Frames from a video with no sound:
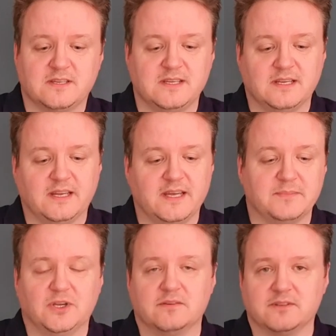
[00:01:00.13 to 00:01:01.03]
the
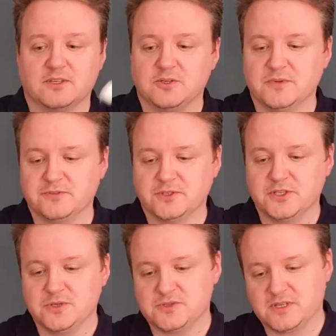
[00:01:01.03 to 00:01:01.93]
label of the glue before
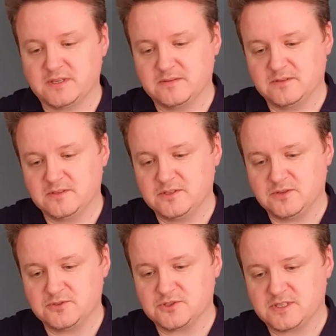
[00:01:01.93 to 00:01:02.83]
you use it, and
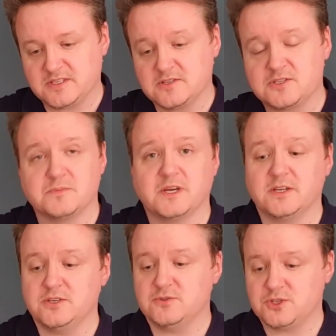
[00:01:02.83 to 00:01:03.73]
don't just listen to some guy
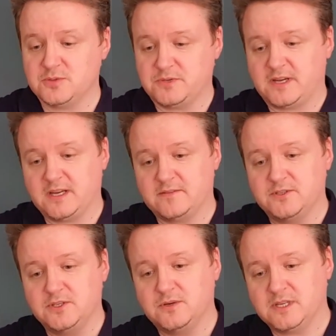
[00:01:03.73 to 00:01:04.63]
on YouTube. I have
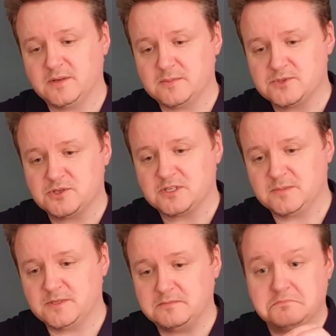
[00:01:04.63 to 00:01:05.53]
no idea what I'm talking
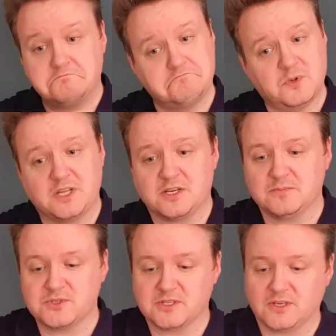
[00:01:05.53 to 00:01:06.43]
about when it
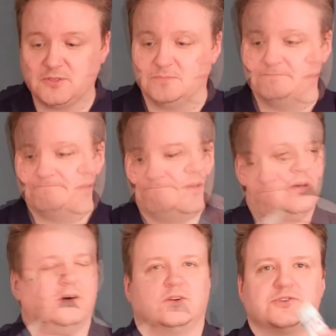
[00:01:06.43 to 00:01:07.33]
comes to glue.
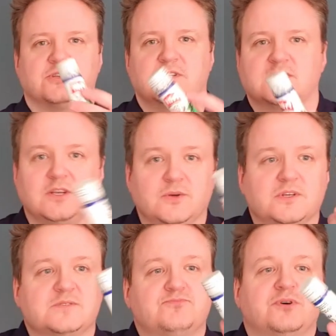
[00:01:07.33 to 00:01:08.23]
And also, this glue
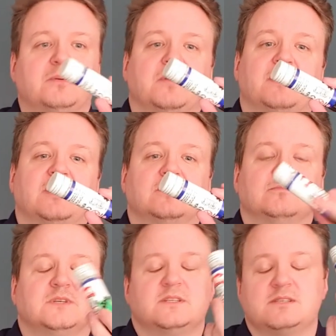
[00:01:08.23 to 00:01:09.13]
is probably about
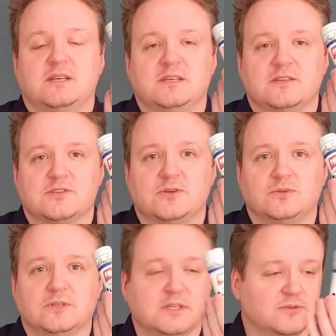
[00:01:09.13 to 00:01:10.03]
10 years
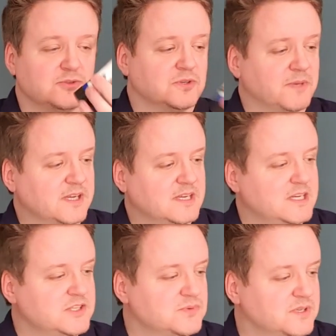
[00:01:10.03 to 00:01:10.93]
old. It was one of my
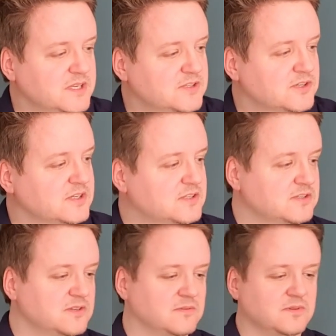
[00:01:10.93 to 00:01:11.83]
kids when they took it
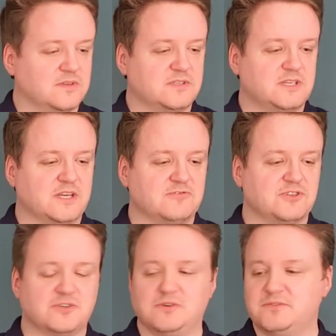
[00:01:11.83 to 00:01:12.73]
to secondary
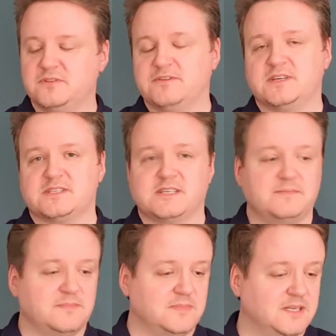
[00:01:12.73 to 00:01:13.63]
school for the first
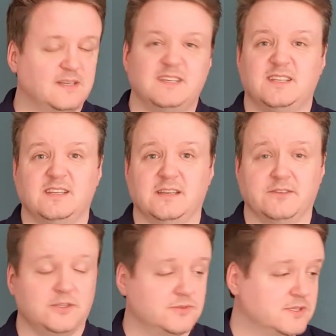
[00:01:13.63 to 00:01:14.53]
time. They never
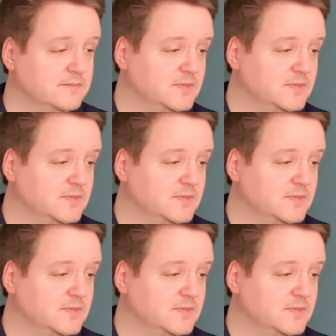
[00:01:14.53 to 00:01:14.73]
used it.